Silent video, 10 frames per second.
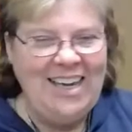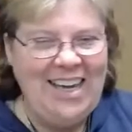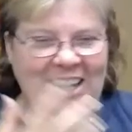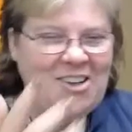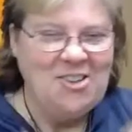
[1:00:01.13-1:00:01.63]

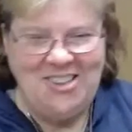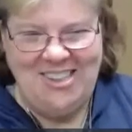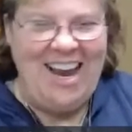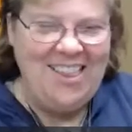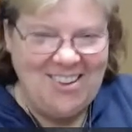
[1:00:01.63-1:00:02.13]

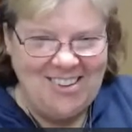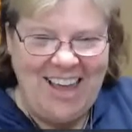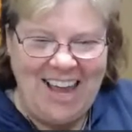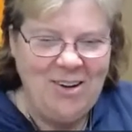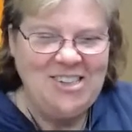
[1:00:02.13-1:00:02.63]
understand their
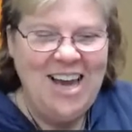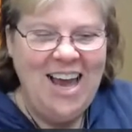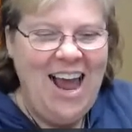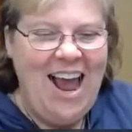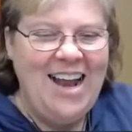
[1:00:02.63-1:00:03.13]
language.
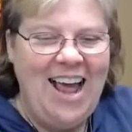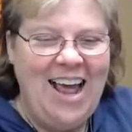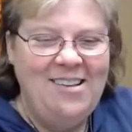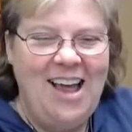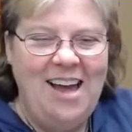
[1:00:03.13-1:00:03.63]
And
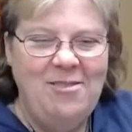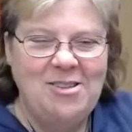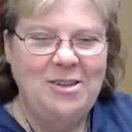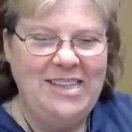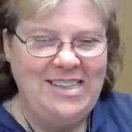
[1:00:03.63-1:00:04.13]
I was
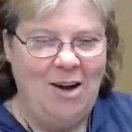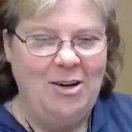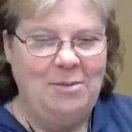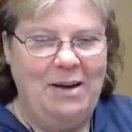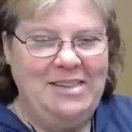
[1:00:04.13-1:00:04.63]
really doubting
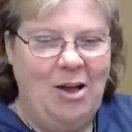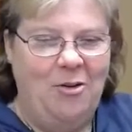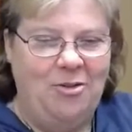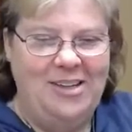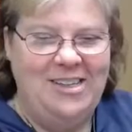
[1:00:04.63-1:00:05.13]
myself
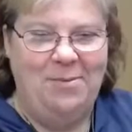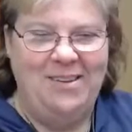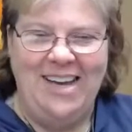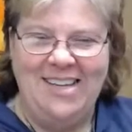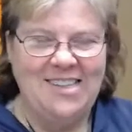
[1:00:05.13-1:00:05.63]
for a couple
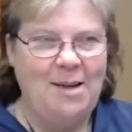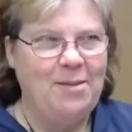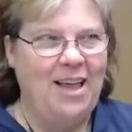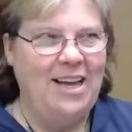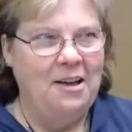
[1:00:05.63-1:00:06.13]
days because I'm
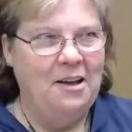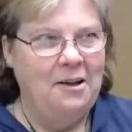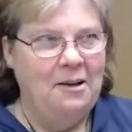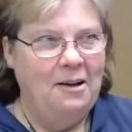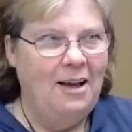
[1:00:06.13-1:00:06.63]
like,
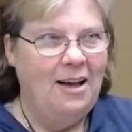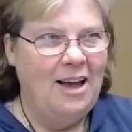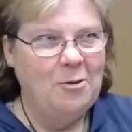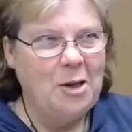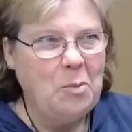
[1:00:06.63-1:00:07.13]
I
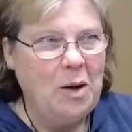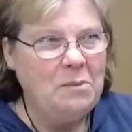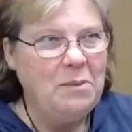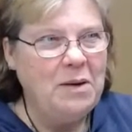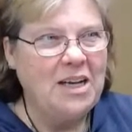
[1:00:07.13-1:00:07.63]
really wanted
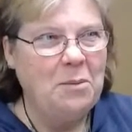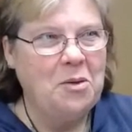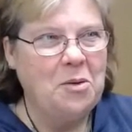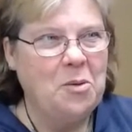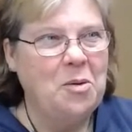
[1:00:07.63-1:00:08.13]
me to come
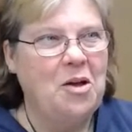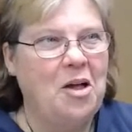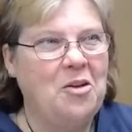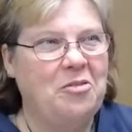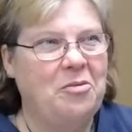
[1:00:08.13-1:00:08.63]
through with all
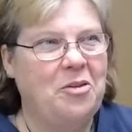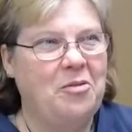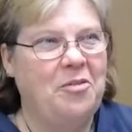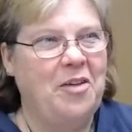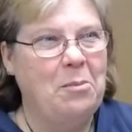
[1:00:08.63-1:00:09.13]
their
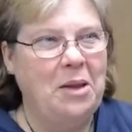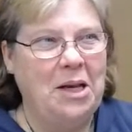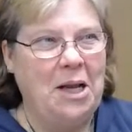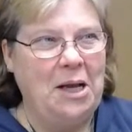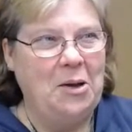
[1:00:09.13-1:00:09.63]
family, and
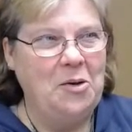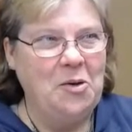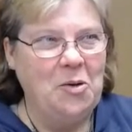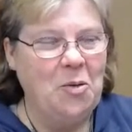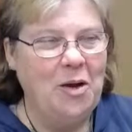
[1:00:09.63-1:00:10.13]
I couldn't
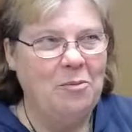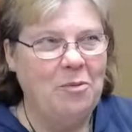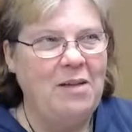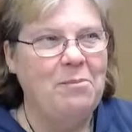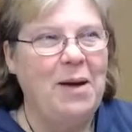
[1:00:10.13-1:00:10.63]
do it
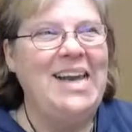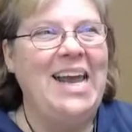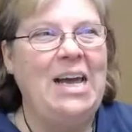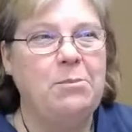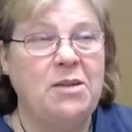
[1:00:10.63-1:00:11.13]
by
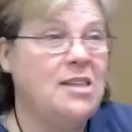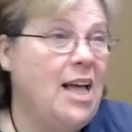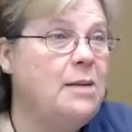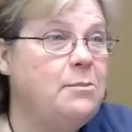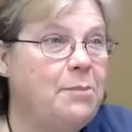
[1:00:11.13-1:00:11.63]
name because a lot of
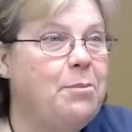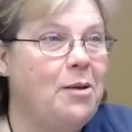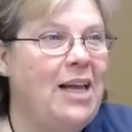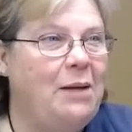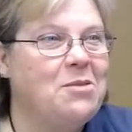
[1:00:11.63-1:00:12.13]
times I pull
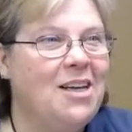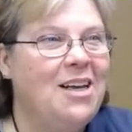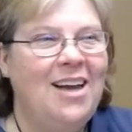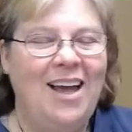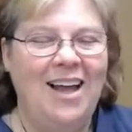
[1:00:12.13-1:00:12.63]
names,
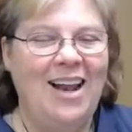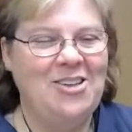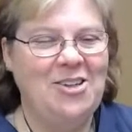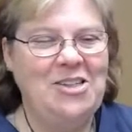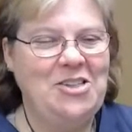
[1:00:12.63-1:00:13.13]
and I
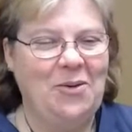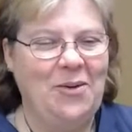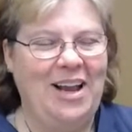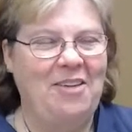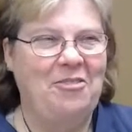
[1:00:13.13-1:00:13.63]
couldn't do it,
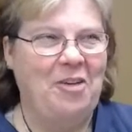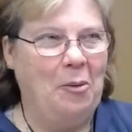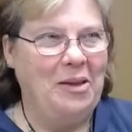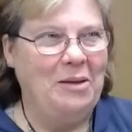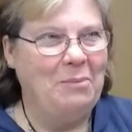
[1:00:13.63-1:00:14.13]
and I felt
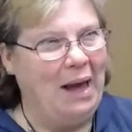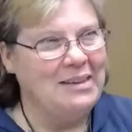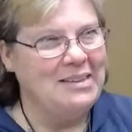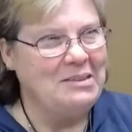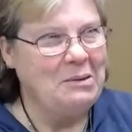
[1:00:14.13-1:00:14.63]
really bad. So.